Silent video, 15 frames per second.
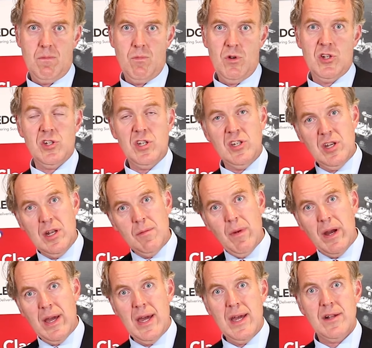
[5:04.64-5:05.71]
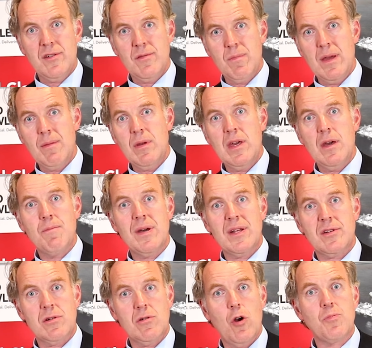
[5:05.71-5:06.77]
which is in my head maybe a
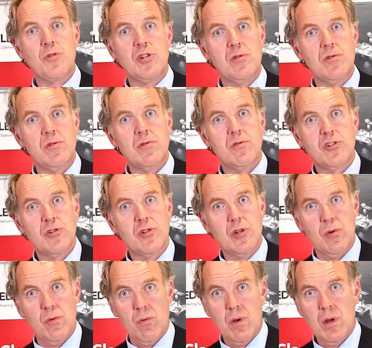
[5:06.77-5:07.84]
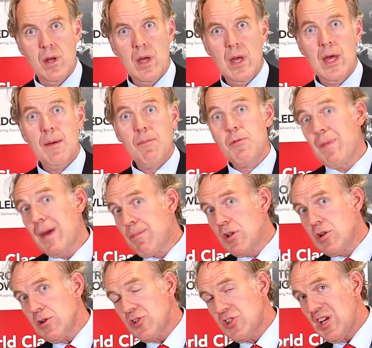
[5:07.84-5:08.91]
better option to do, but maybe
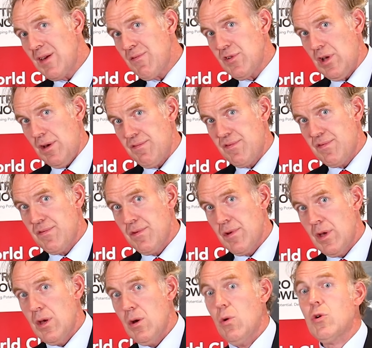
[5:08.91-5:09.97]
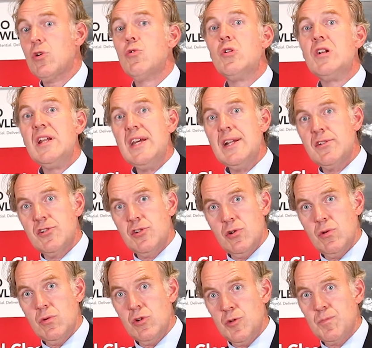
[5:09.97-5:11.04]
not safe enough or could lead
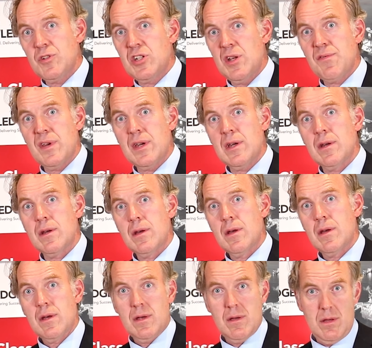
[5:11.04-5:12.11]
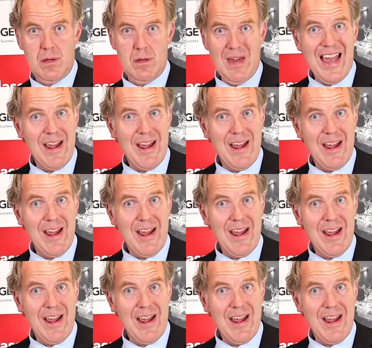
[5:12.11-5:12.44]
to specific uh,